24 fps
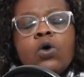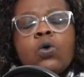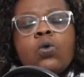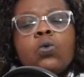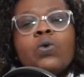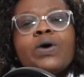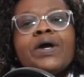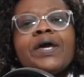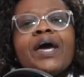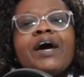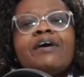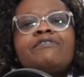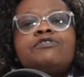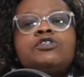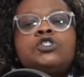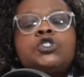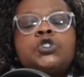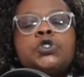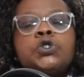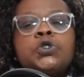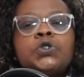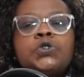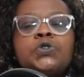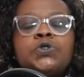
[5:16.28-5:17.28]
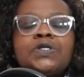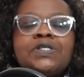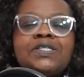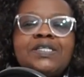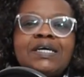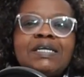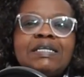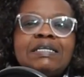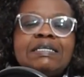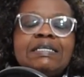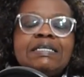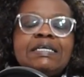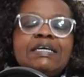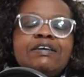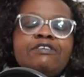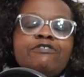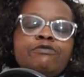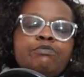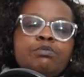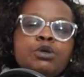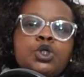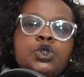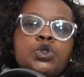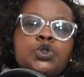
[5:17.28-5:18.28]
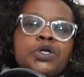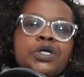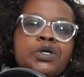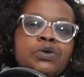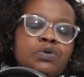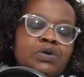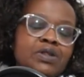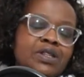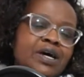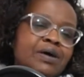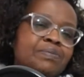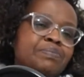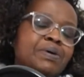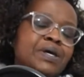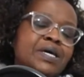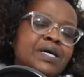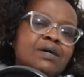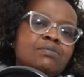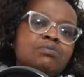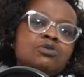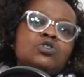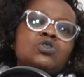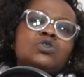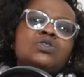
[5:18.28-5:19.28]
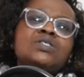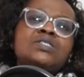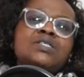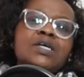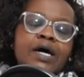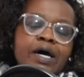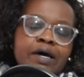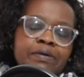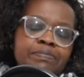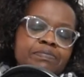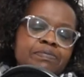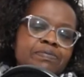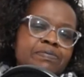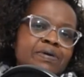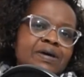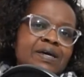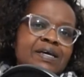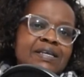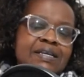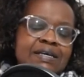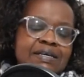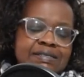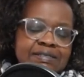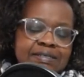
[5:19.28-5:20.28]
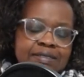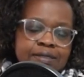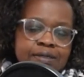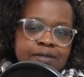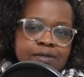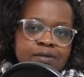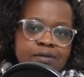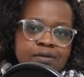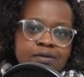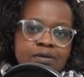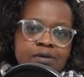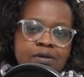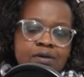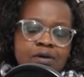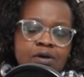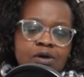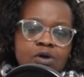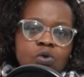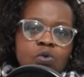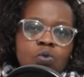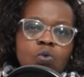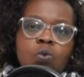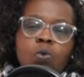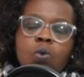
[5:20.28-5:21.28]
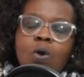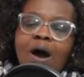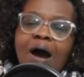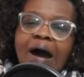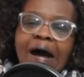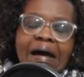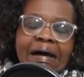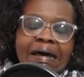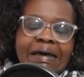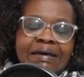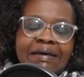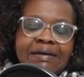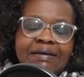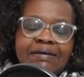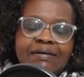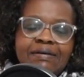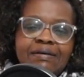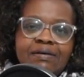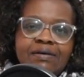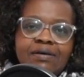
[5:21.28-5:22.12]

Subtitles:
We have children that leave matric without being able to type a letter. Why?